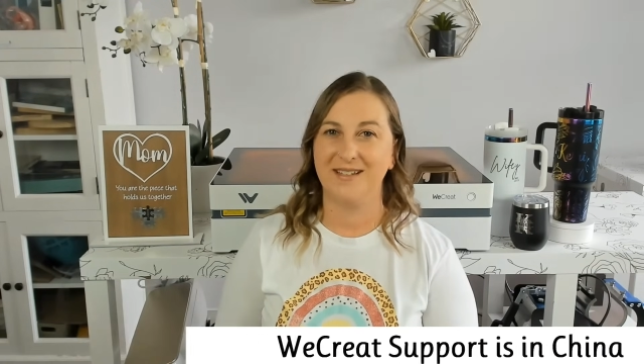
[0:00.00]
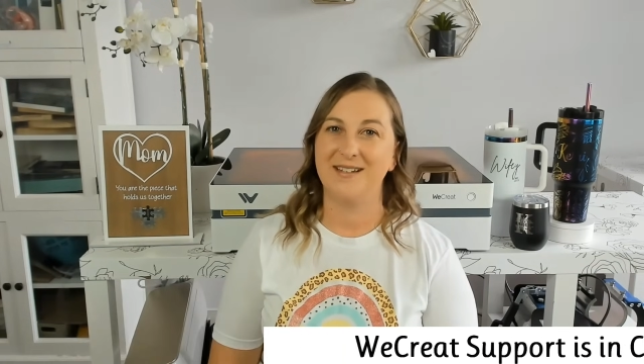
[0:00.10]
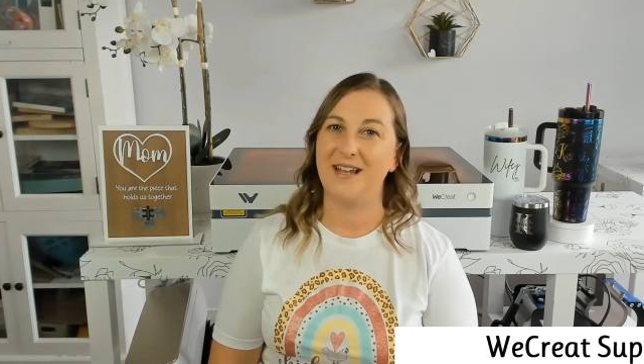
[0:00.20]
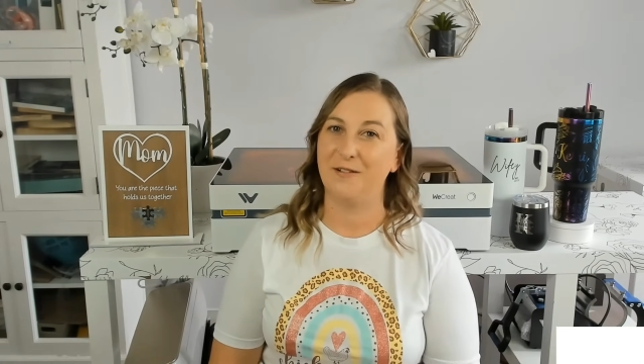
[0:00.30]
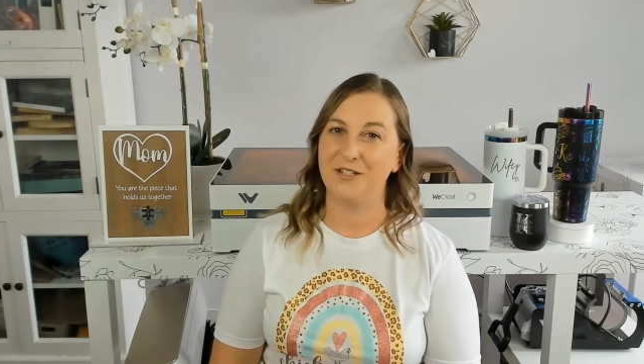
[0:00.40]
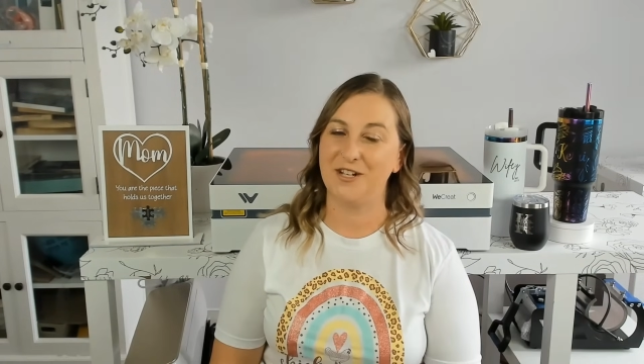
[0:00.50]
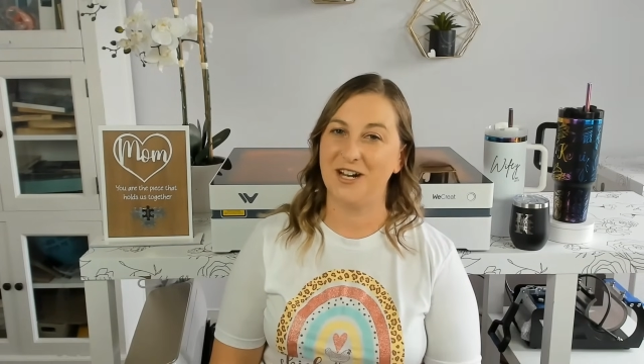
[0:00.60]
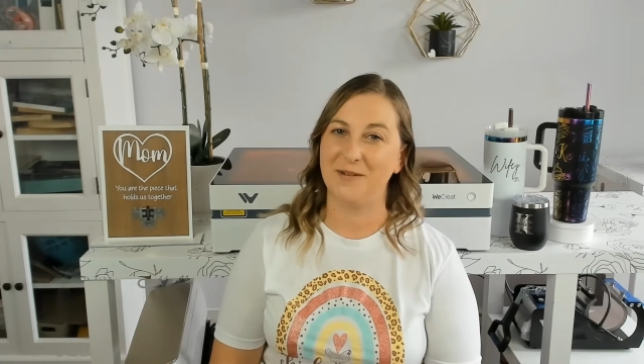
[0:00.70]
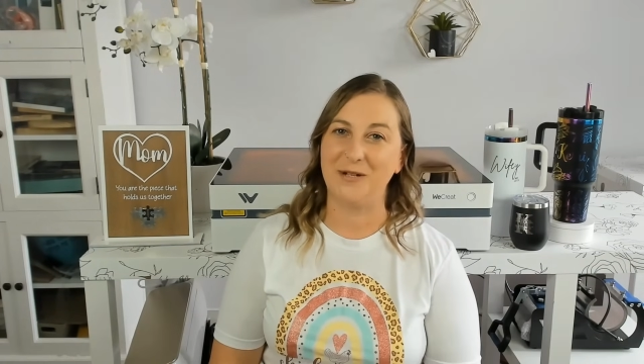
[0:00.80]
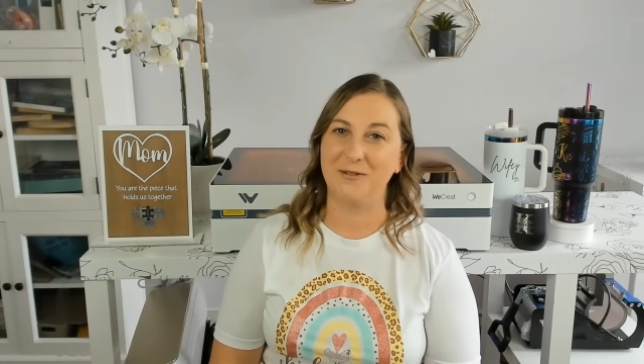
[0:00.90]
Now let's talk
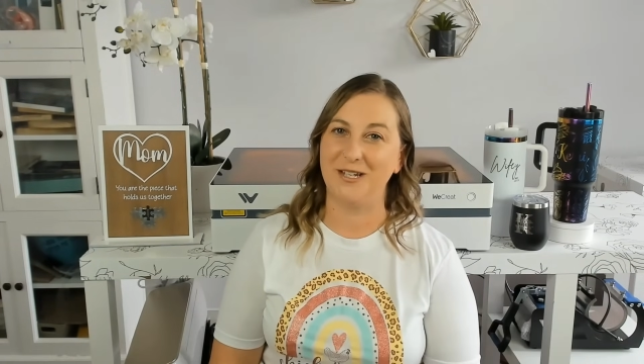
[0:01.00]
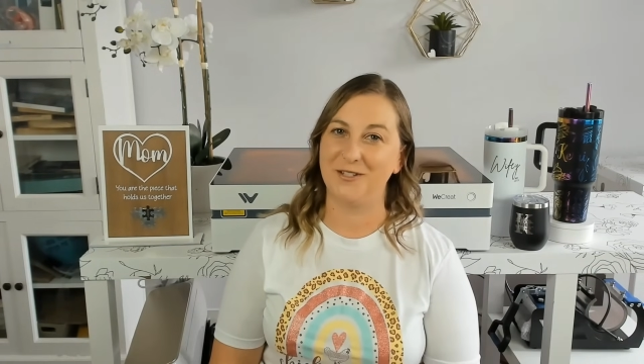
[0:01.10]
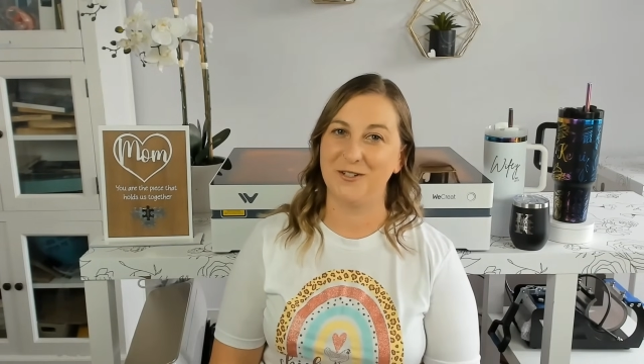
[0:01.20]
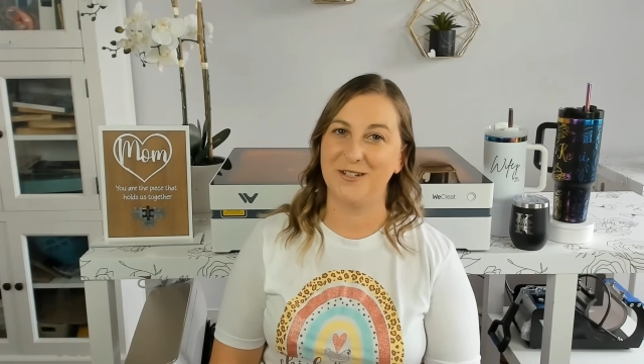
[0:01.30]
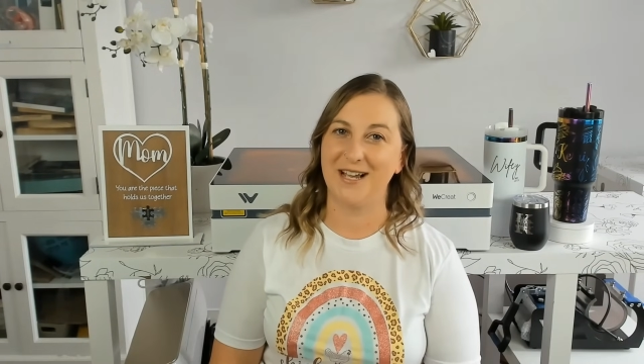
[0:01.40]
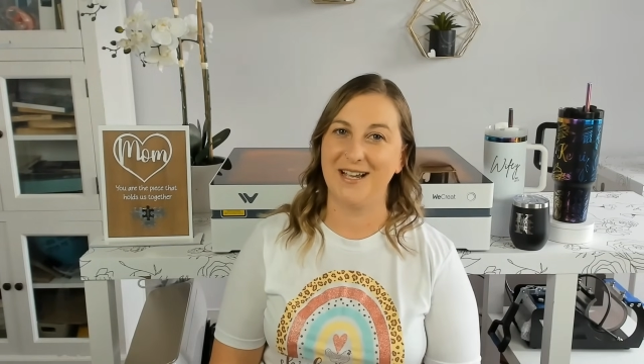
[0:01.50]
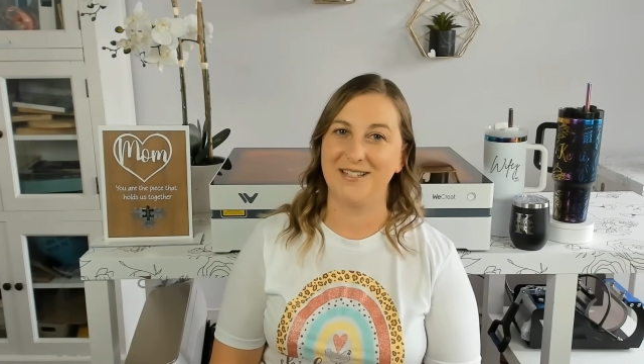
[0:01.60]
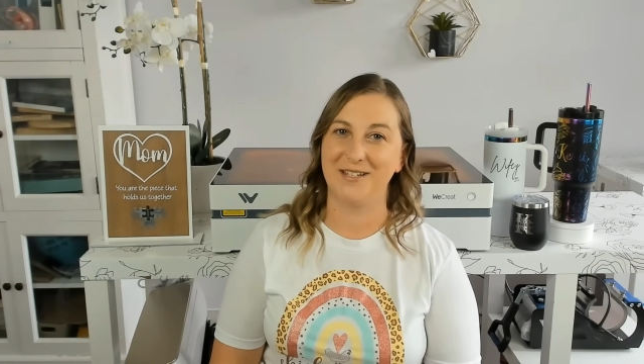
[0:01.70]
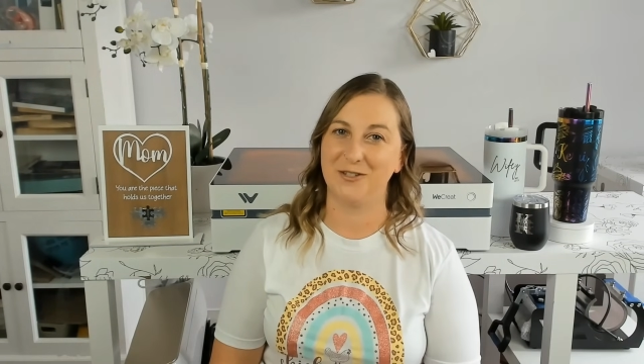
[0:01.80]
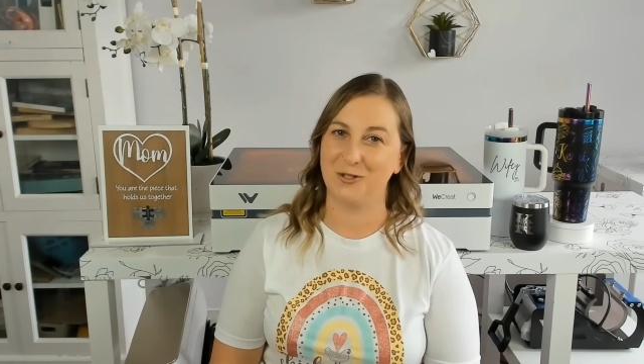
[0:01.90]
about laser size
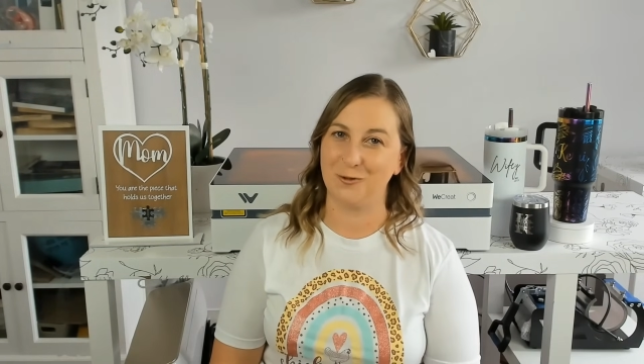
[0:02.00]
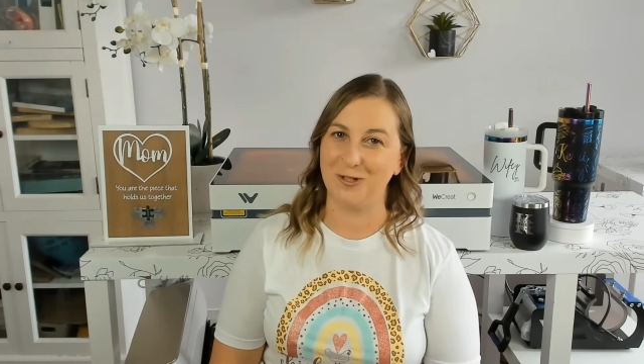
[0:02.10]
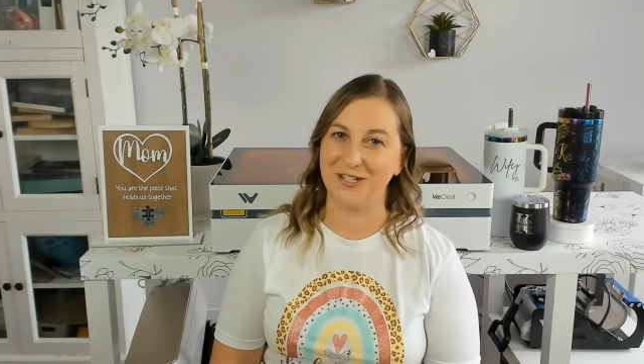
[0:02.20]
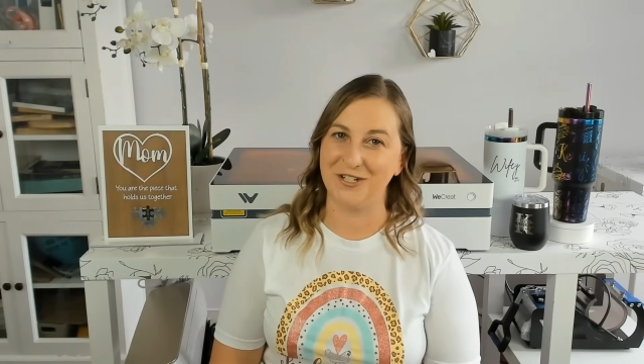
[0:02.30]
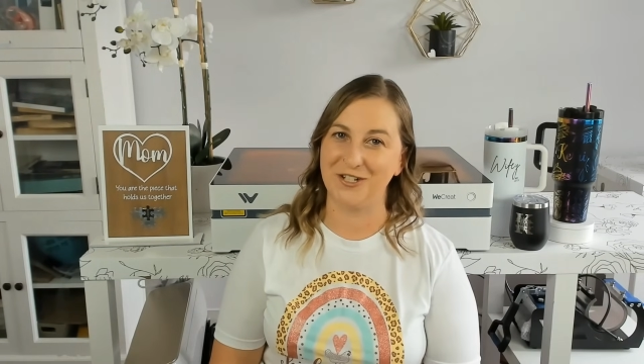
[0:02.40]
and storage.